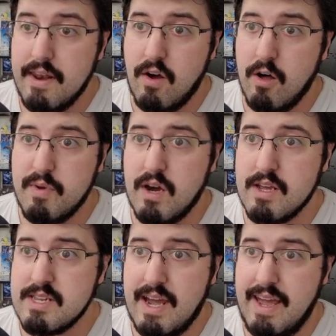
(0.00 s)
I'll be
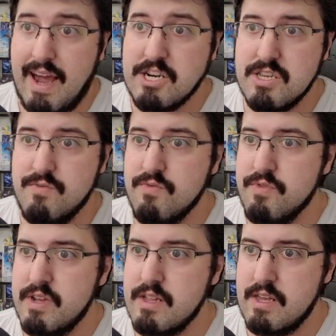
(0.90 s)
honest, I actually
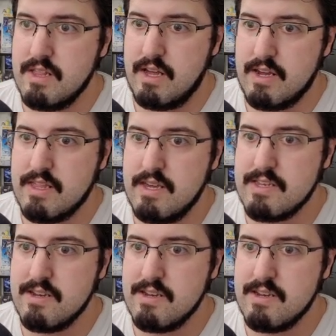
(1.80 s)
really like these.